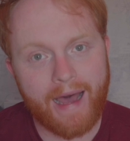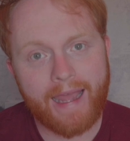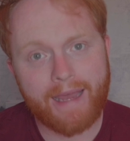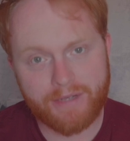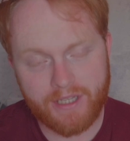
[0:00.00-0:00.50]

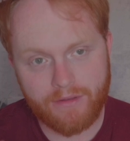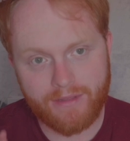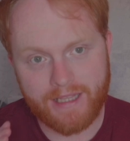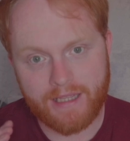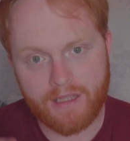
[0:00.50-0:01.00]
I
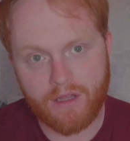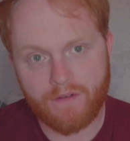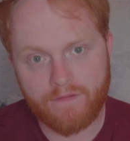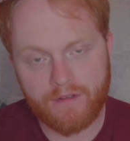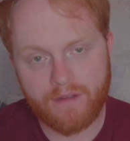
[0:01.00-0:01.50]
absolutely
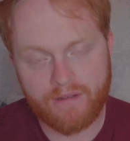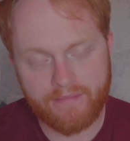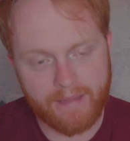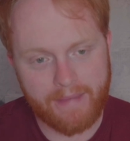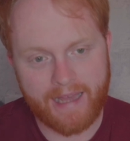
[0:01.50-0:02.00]
love
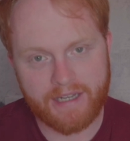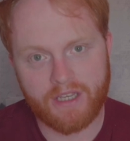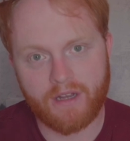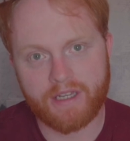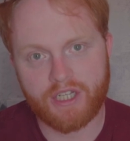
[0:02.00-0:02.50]
my
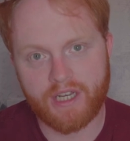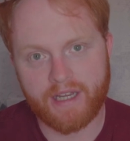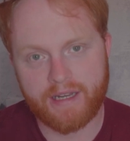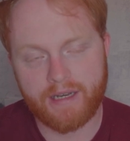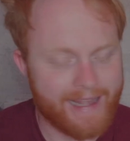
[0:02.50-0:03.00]
Panasonic
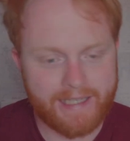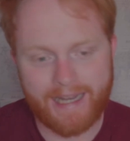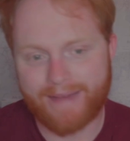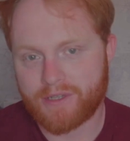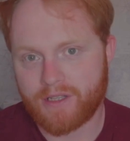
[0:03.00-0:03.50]
G9. It's
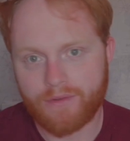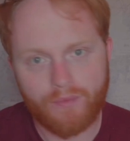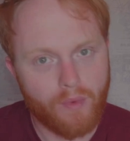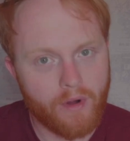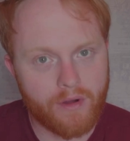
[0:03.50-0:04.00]
an absolute
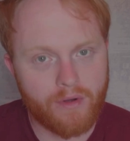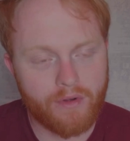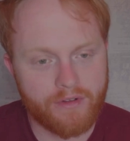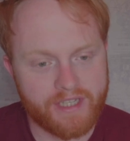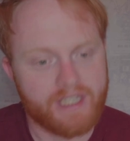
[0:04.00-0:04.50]

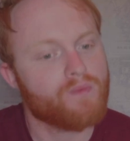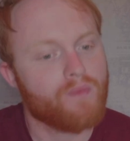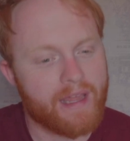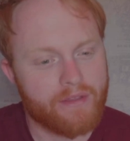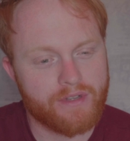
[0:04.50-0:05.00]
workhorse, it's
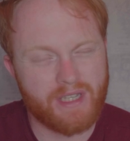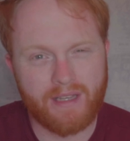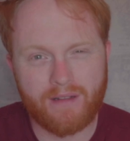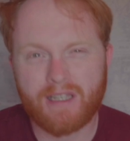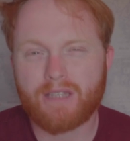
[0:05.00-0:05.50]
weather
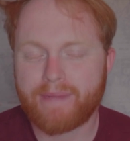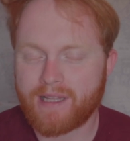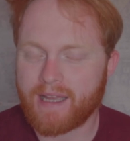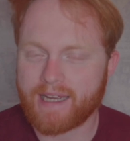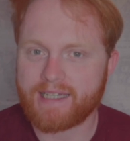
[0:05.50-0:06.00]
sealed, it's
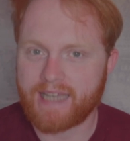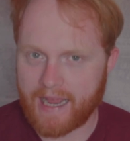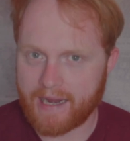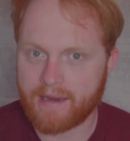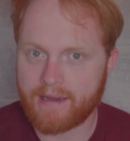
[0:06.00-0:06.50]
built like a
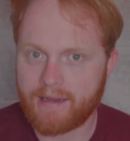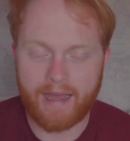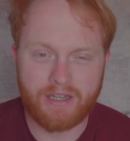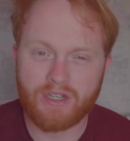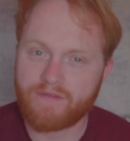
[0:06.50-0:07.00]
tank,
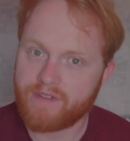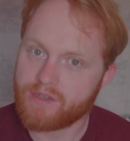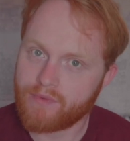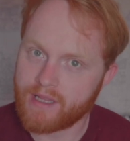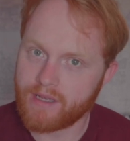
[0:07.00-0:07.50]
and it just
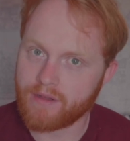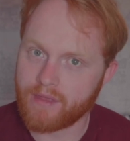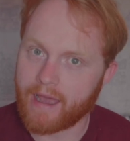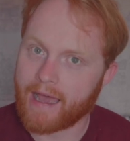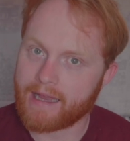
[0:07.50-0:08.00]
fits really good
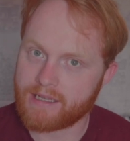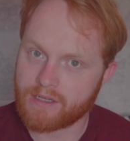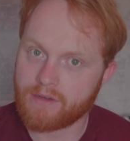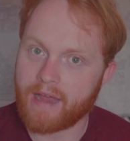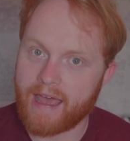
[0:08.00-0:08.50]
in the hand.
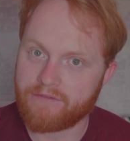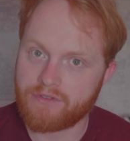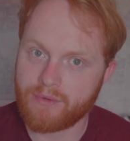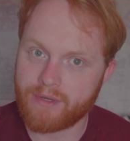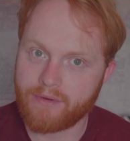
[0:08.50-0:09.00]
It's a good heft
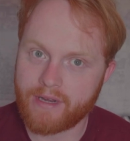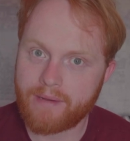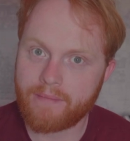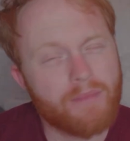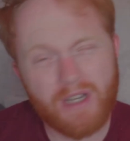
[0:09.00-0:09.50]
to it,
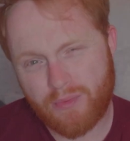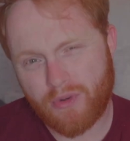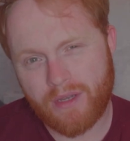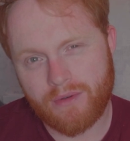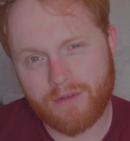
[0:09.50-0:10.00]
right? But it's
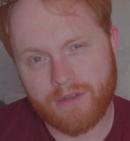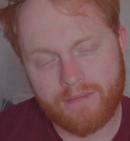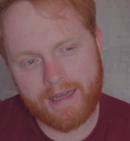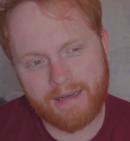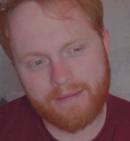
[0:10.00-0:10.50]
pretty old.
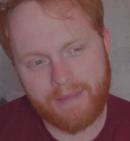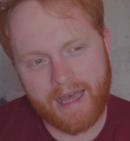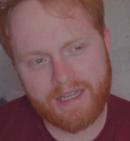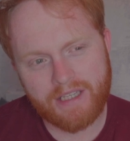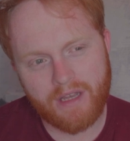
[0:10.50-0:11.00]
And
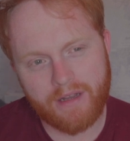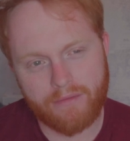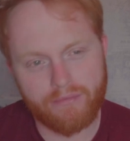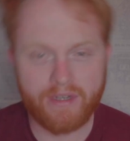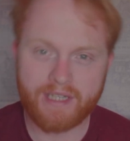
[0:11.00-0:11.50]
Panasonic
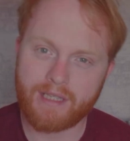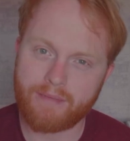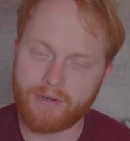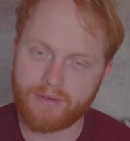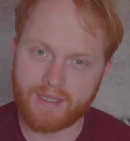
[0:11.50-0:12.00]

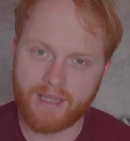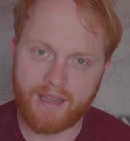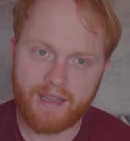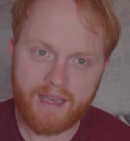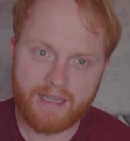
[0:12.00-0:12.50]
recently posted
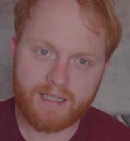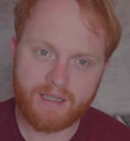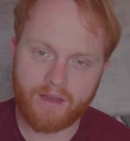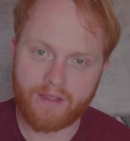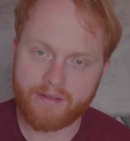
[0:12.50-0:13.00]

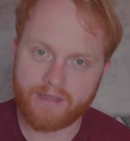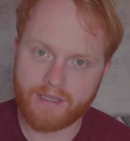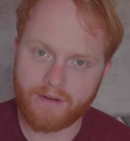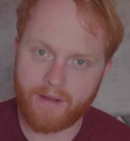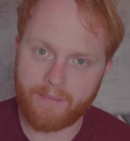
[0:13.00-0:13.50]
this on their
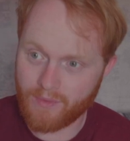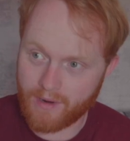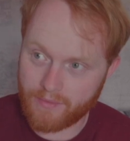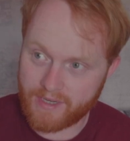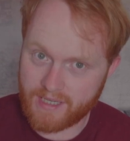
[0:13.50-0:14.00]
Instagram,
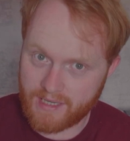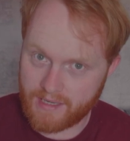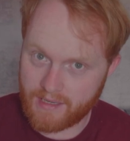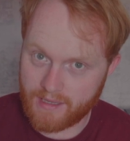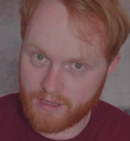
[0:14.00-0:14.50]
where we
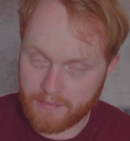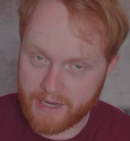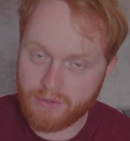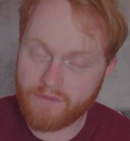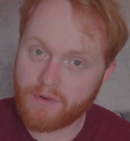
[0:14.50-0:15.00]
see the
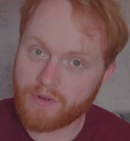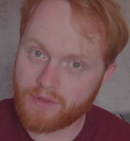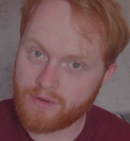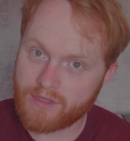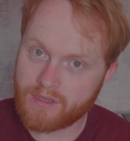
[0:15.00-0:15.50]
Micro Four
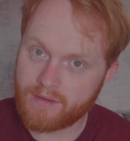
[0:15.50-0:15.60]
Thirds